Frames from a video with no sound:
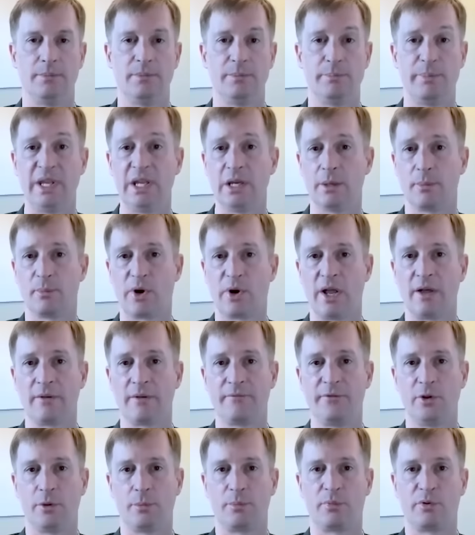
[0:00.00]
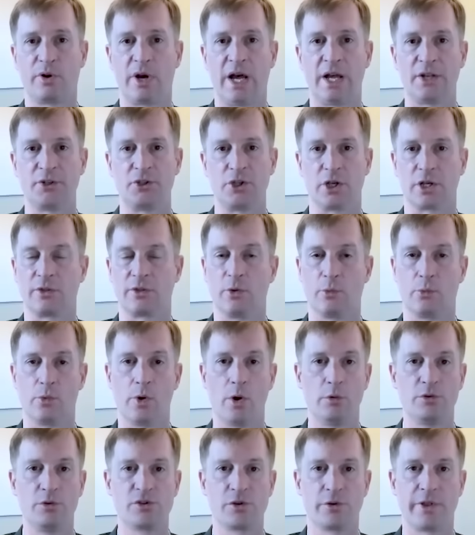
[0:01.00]
Being a brownfield project, the
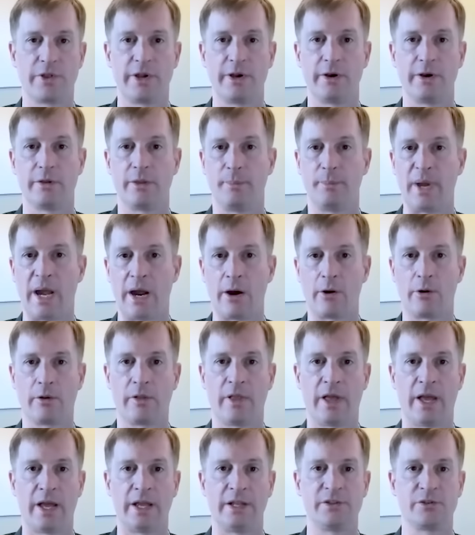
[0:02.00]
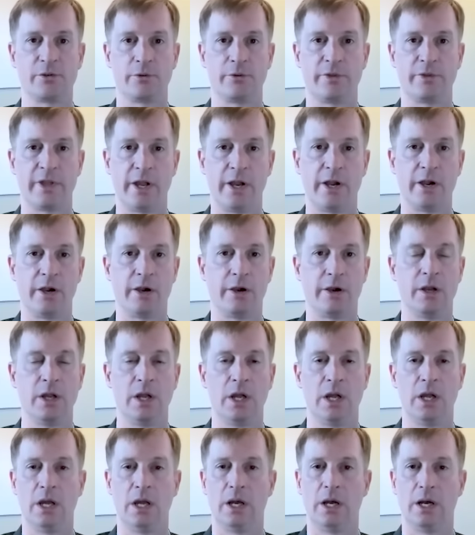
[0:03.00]
roads are there, the power lines are there,
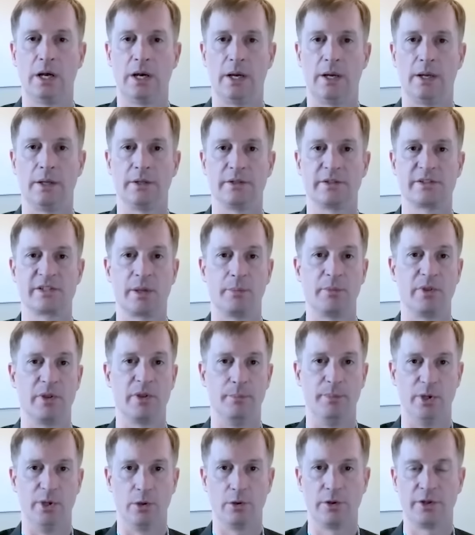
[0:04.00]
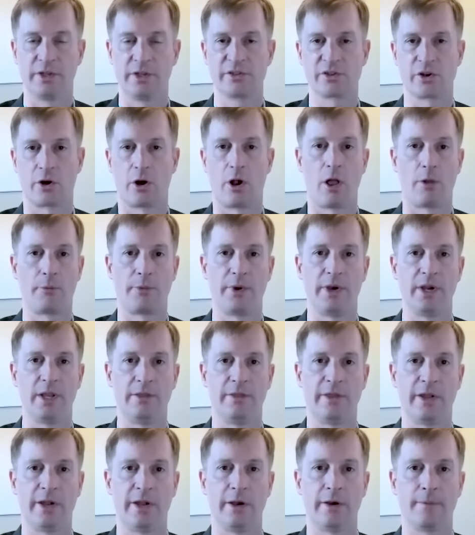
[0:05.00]
some of the buildings are
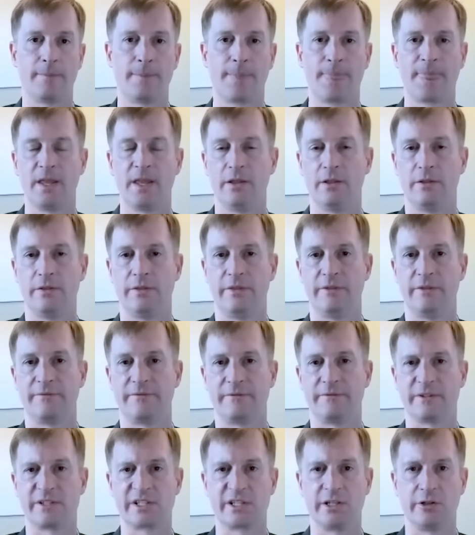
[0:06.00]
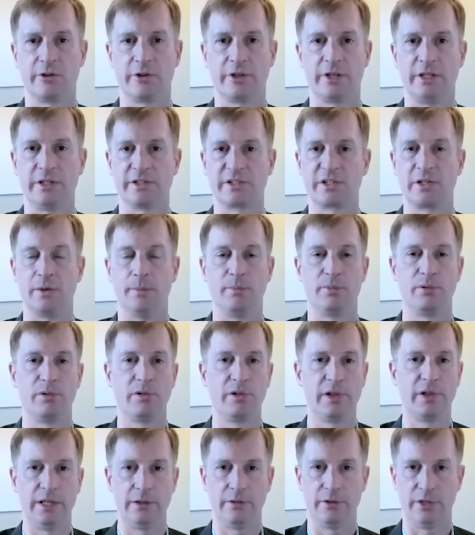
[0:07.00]
already there. The facility is
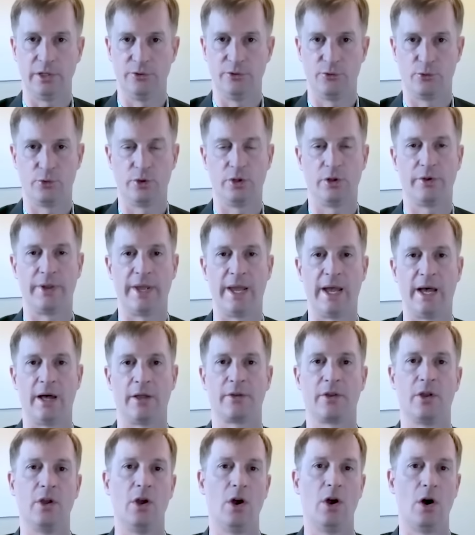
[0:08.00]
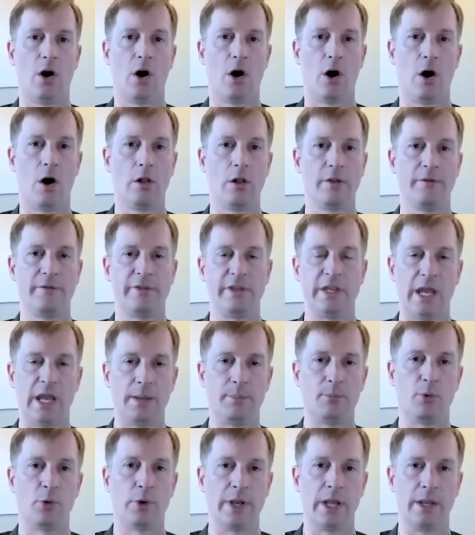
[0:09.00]
completely drilled out. All of
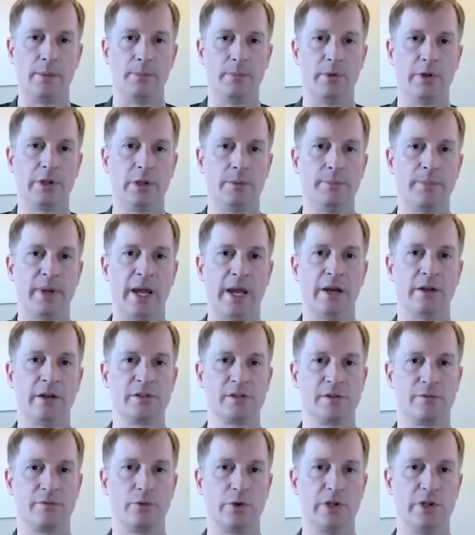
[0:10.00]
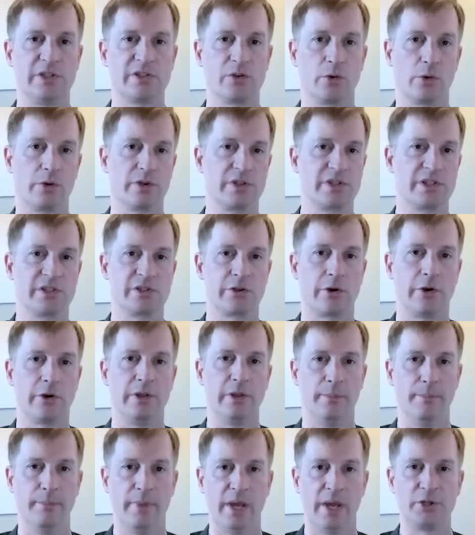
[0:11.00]
the 8.8 million pounds of resources are
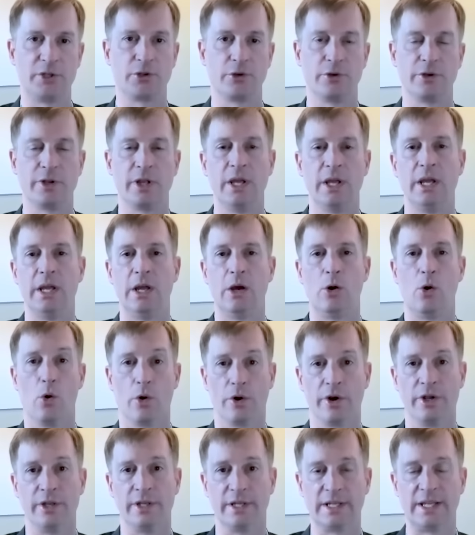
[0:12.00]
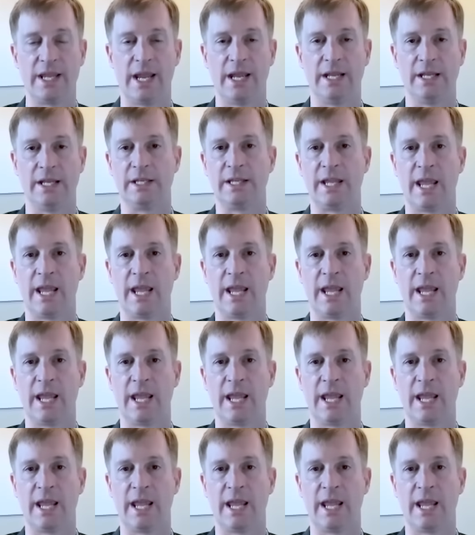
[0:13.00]
in the measured or indicated